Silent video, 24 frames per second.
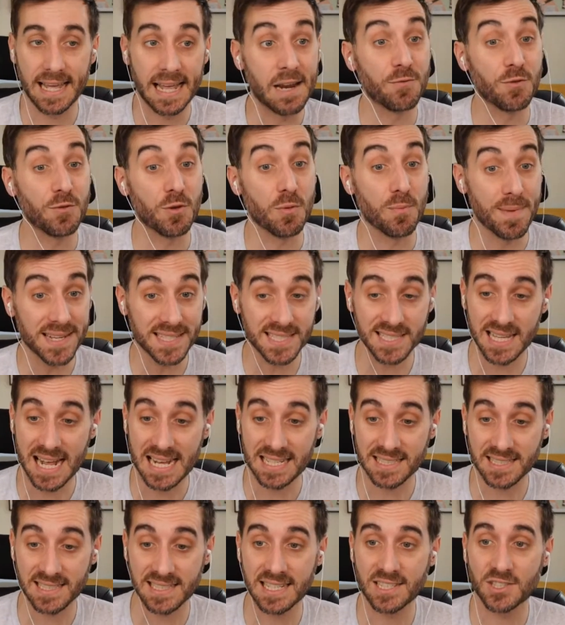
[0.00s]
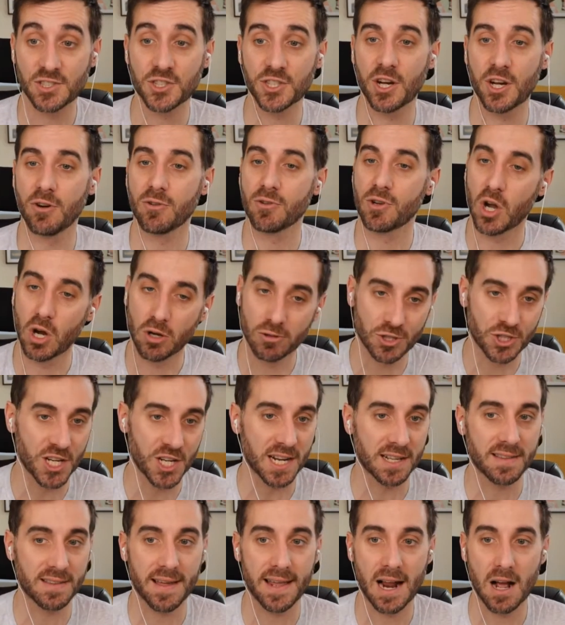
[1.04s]
And if you missed last night's show, go
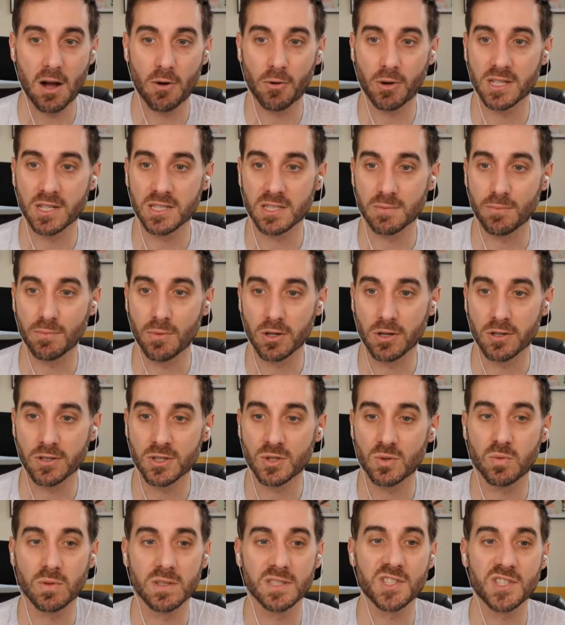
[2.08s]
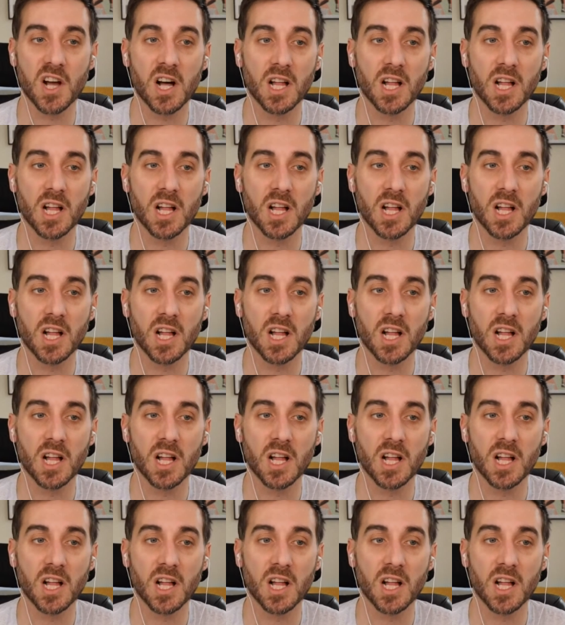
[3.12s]
check that out because Mers was